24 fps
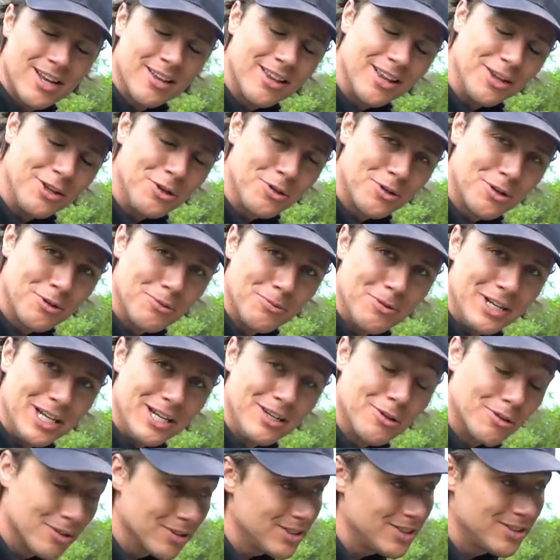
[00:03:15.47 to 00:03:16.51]
that you can
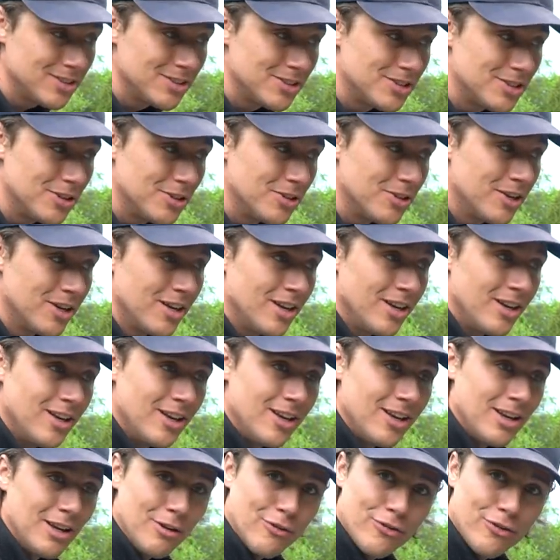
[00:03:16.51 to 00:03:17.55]
read or listen to
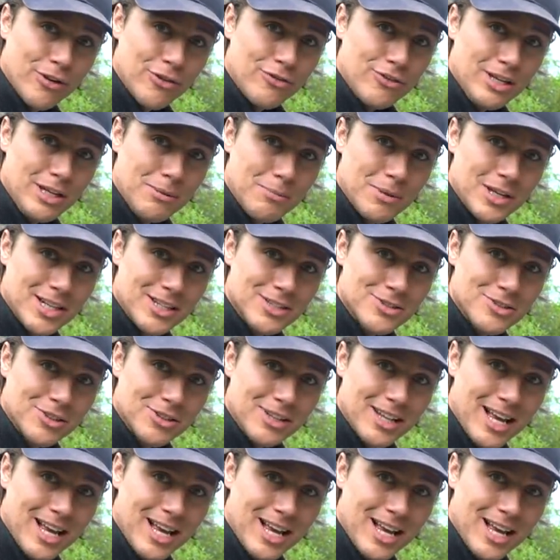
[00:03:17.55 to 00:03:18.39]
in fifteen minutes or